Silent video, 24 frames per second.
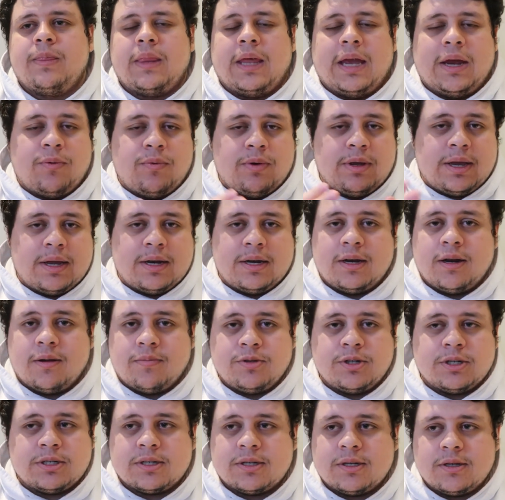and we ended up
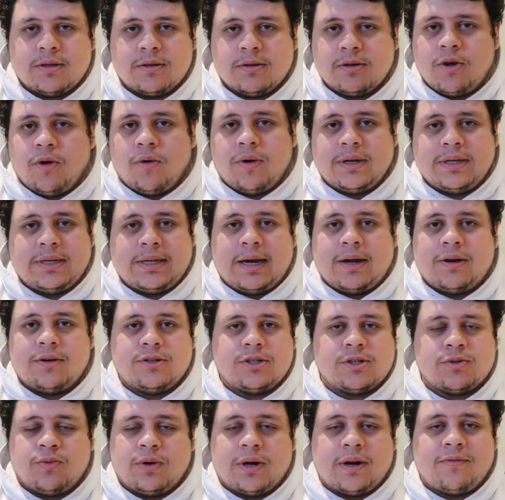just going down
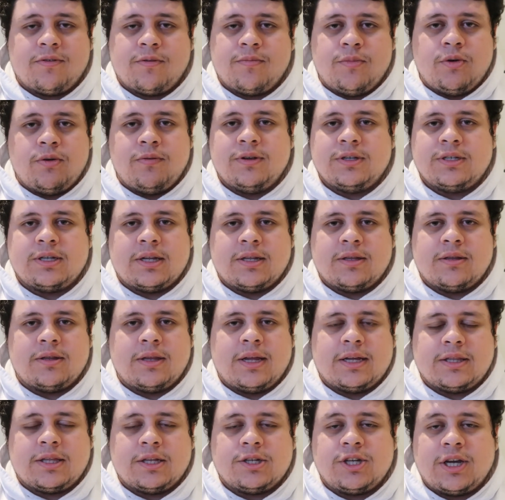just whatever movies
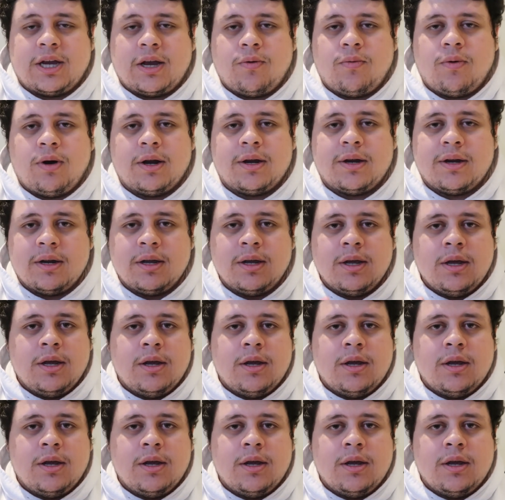that the chat wanted.